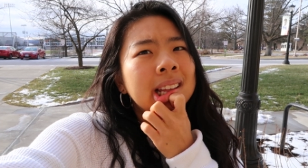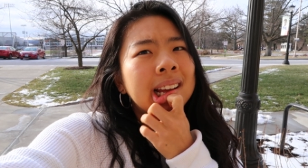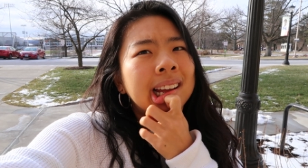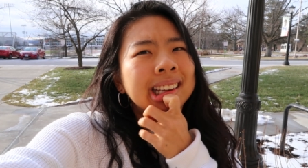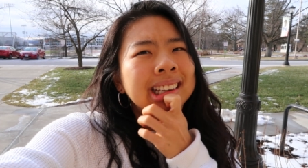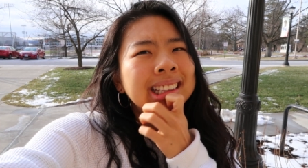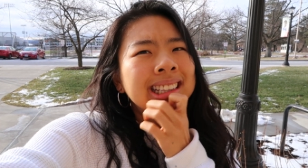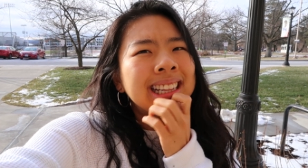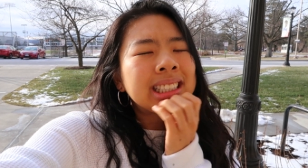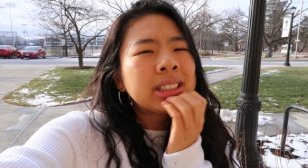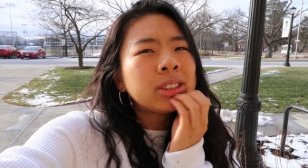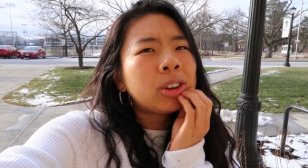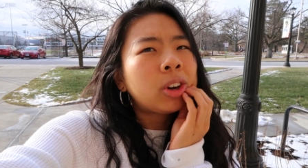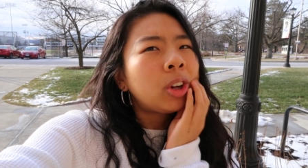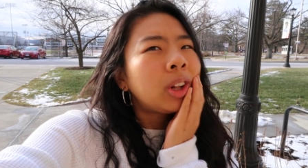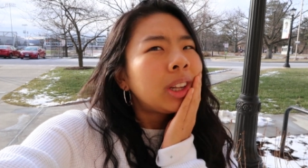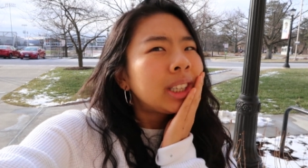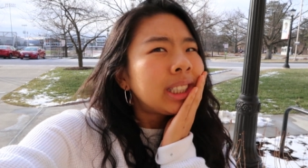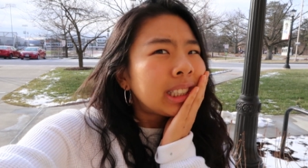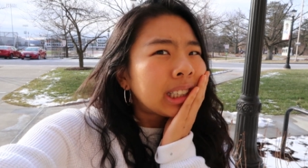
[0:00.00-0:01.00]
I think that's
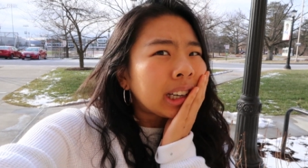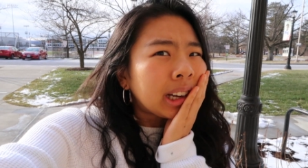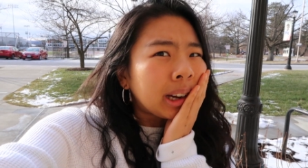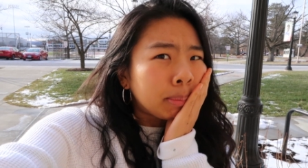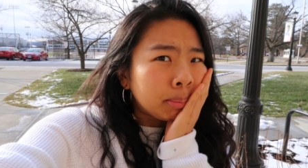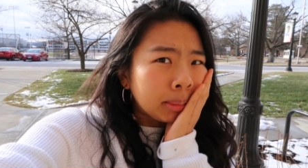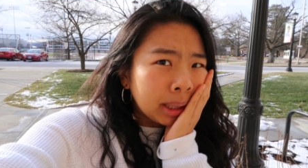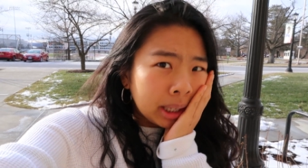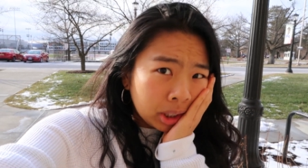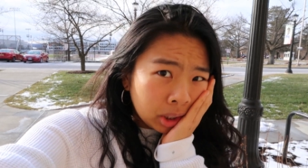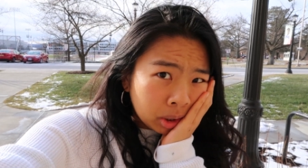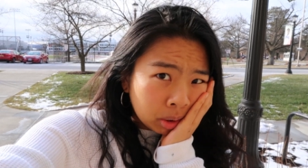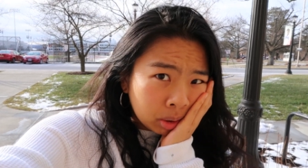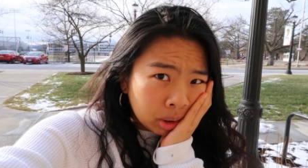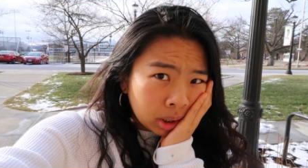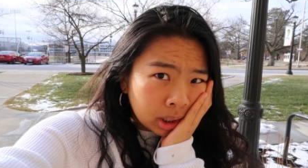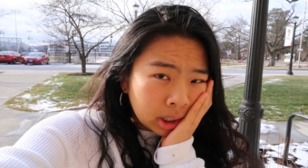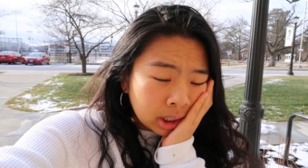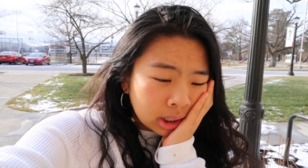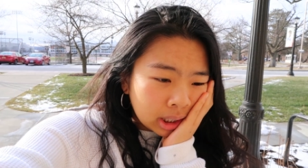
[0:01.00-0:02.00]
all I need to update you
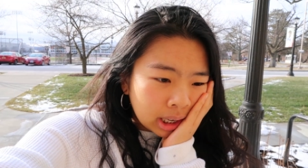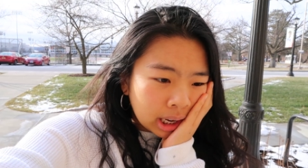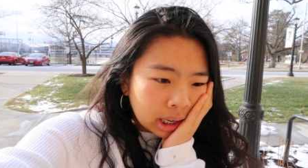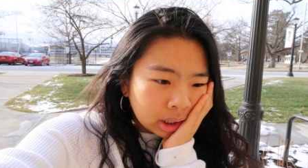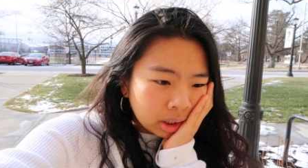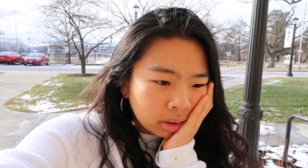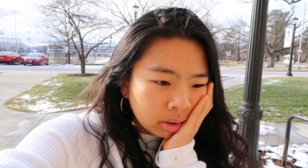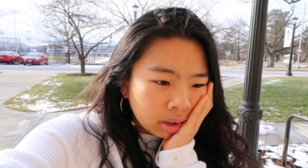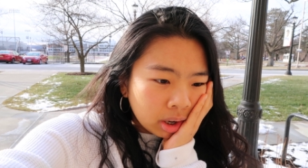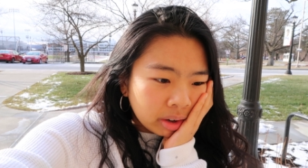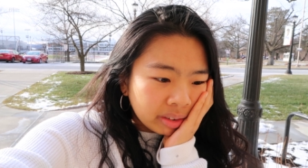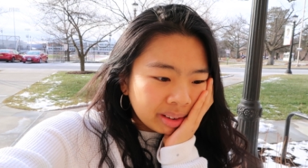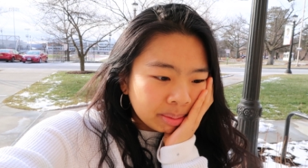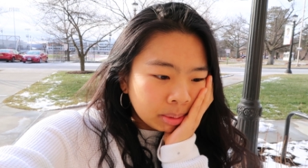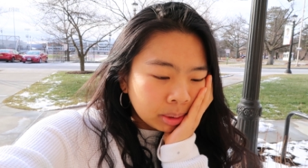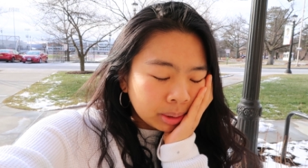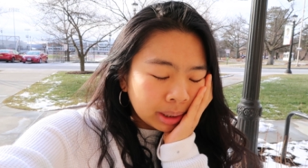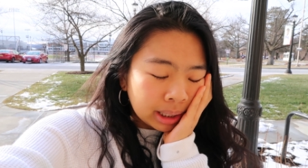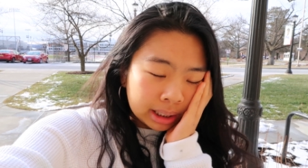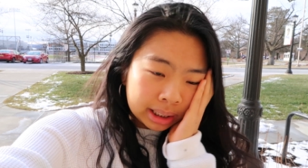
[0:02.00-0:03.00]
on. I don't even know if
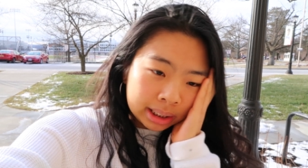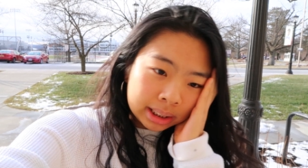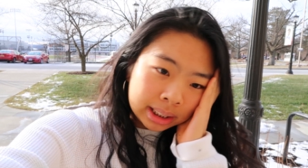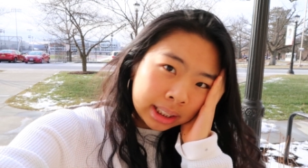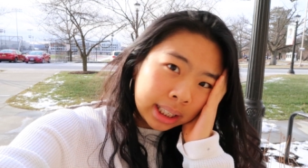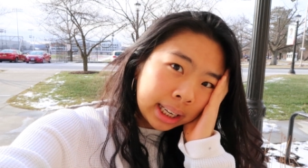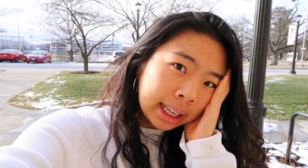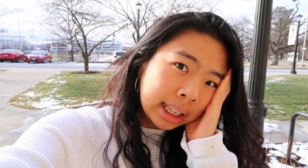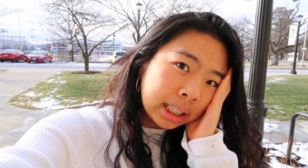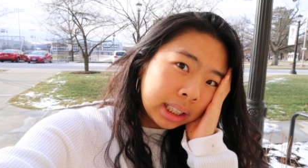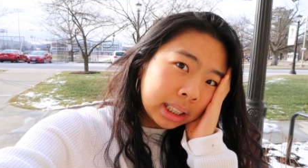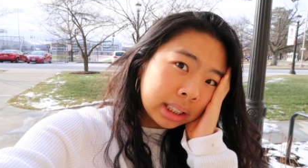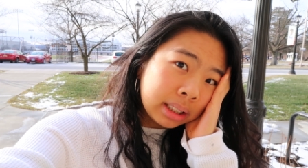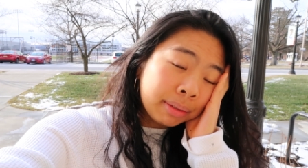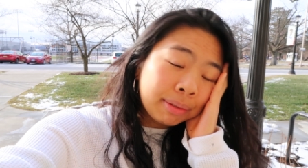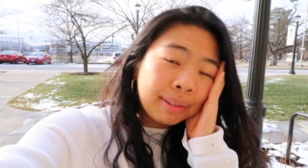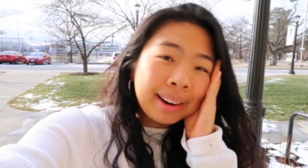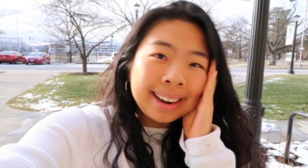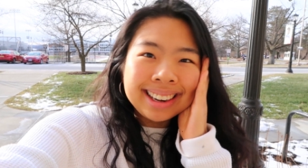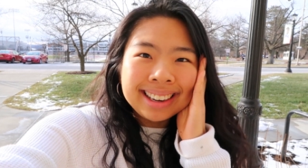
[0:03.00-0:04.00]
I'm doing anything tonight. It's a
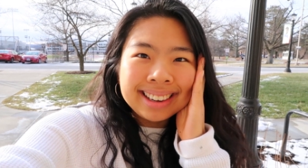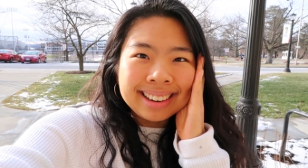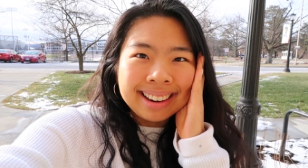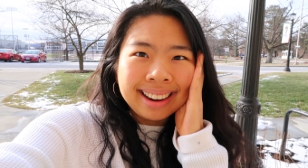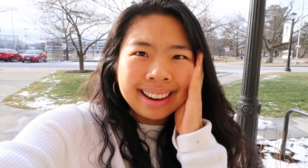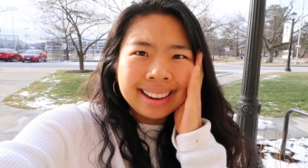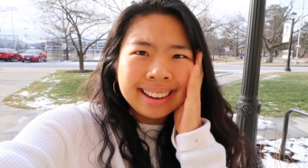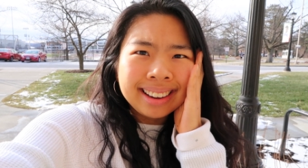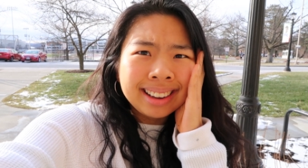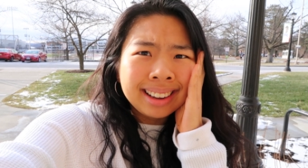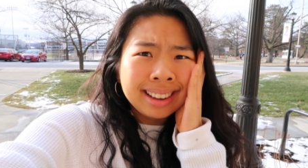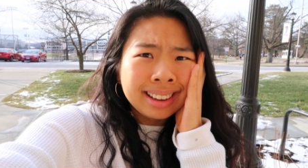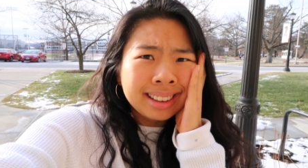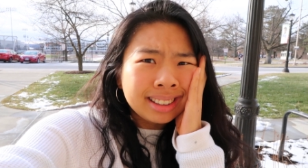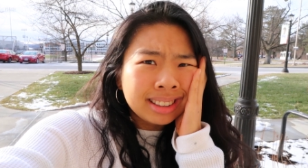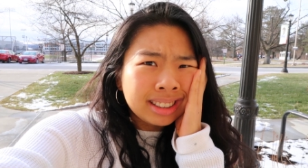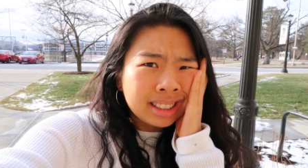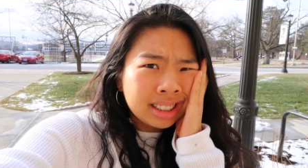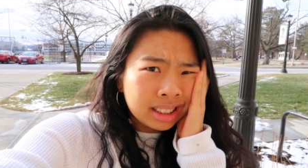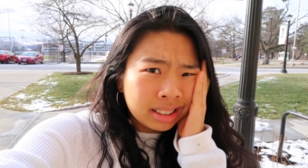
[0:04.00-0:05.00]
Friday night,
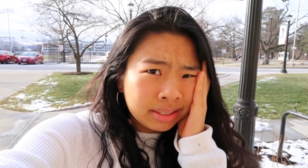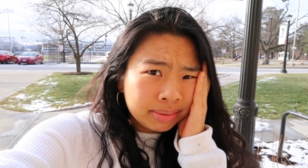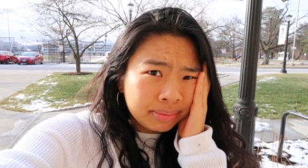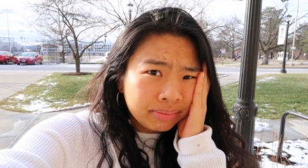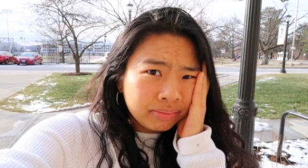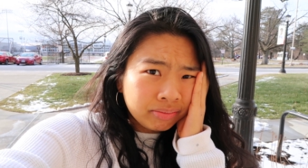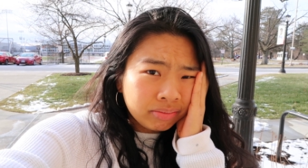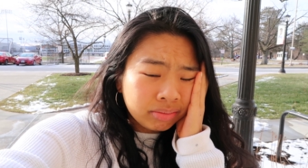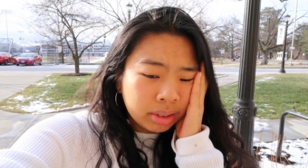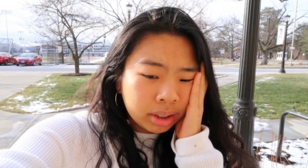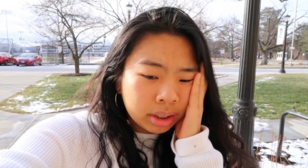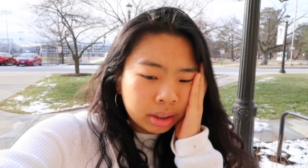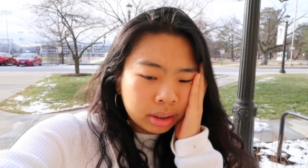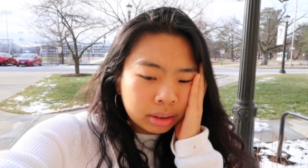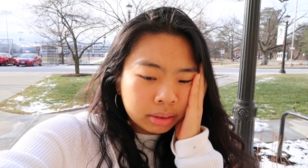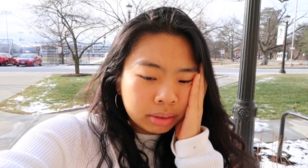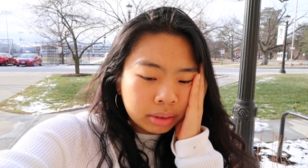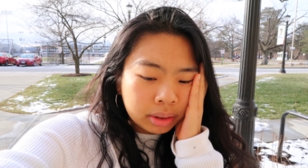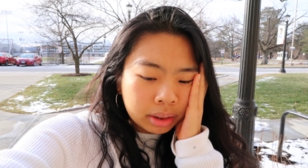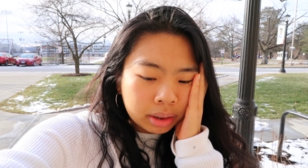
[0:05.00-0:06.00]
and
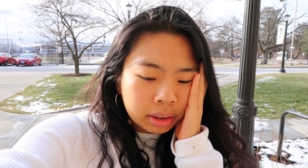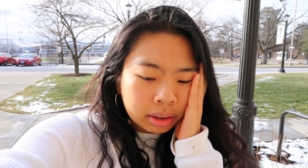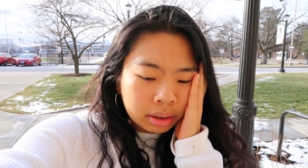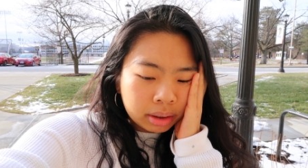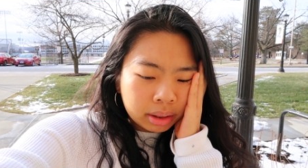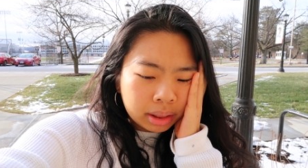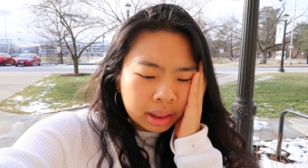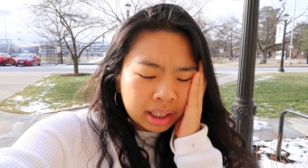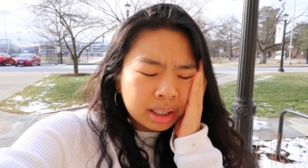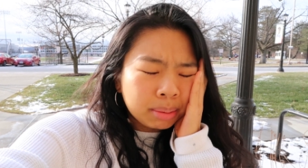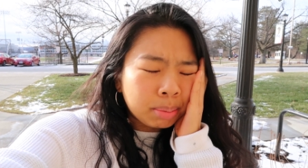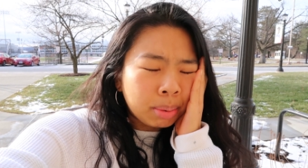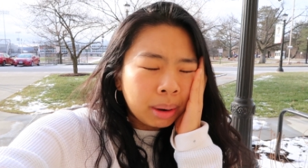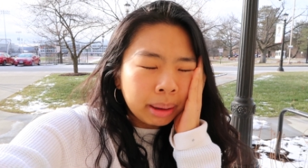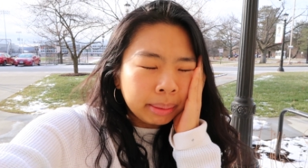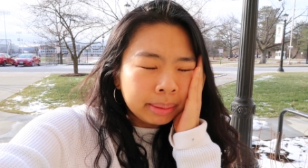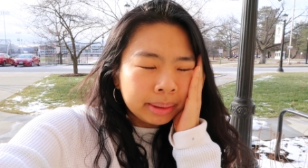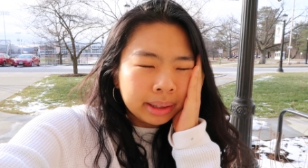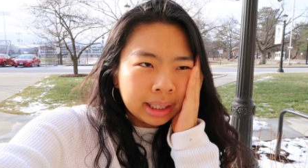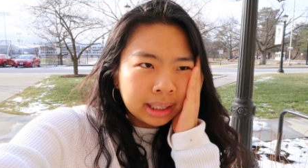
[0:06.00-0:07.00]
there are
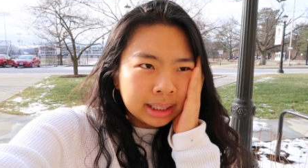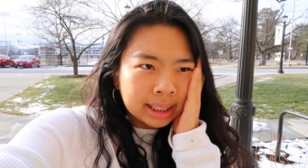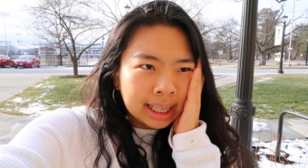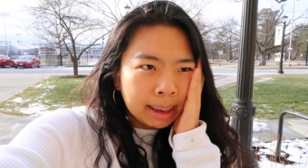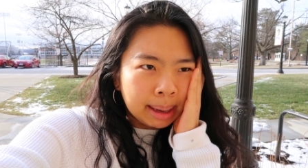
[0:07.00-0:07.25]
probably things